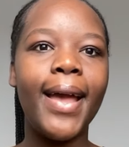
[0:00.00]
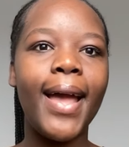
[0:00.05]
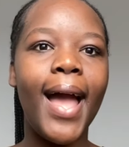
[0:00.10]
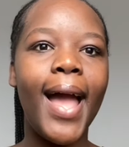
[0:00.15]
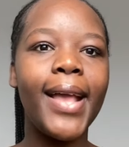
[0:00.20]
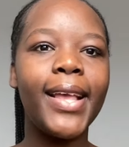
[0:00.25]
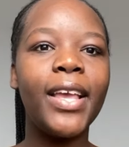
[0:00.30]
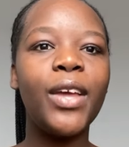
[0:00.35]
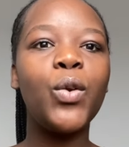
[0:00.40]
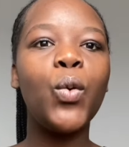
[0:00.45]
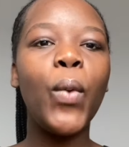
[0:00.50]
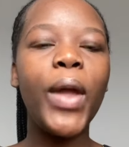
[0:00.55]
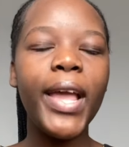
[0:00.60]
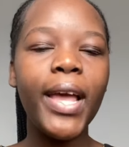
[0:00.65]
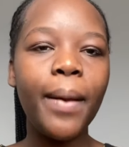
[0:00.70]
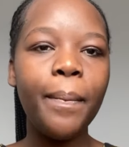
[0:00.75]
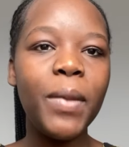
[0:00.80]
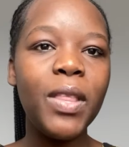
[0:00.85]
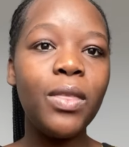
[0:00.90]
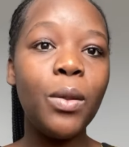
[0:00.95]
I can wake
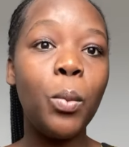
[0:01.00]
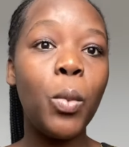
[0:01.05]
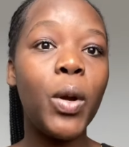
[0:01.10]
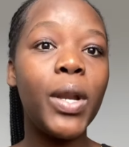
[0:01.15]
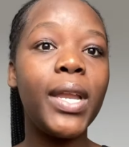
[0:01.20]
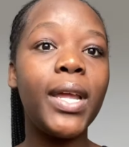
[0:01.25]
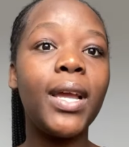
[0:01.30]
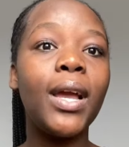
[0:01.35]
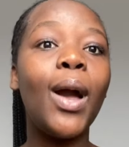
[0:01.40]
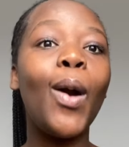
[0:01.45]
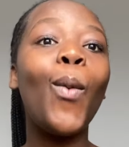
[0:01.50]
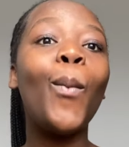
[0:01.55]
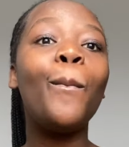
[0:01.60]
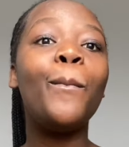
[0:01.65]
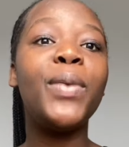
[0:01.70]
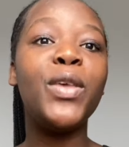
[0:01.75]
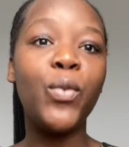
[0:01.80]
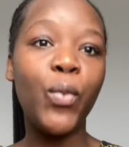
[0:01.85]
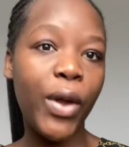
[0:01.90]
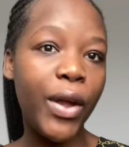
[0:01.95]
up in the morning,
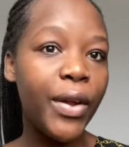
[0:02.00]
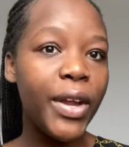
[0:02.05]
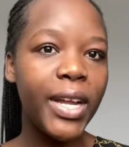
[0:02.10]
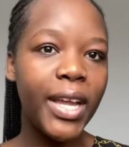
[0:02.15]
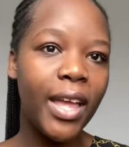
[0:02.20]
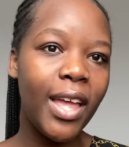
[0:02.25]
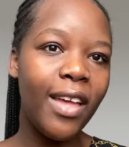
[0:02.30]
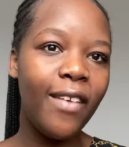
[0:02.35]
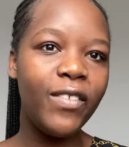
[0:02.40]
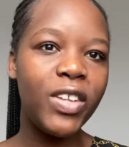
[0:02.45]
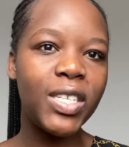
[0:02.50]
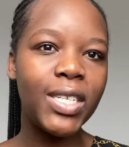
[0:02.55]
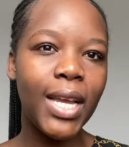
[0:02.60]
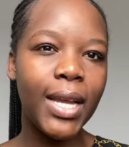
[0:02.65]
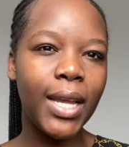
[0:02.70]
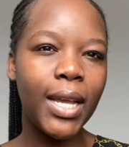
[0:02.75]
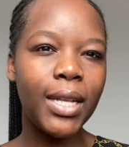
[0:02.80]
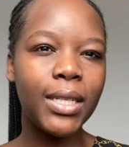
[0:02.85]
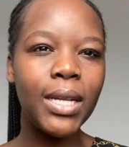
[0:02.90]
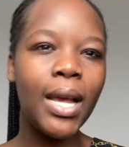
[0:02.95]
be wearing a heavy
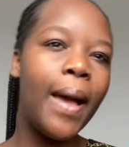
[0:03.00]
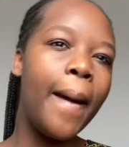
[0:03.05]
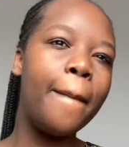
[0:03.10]
jacket.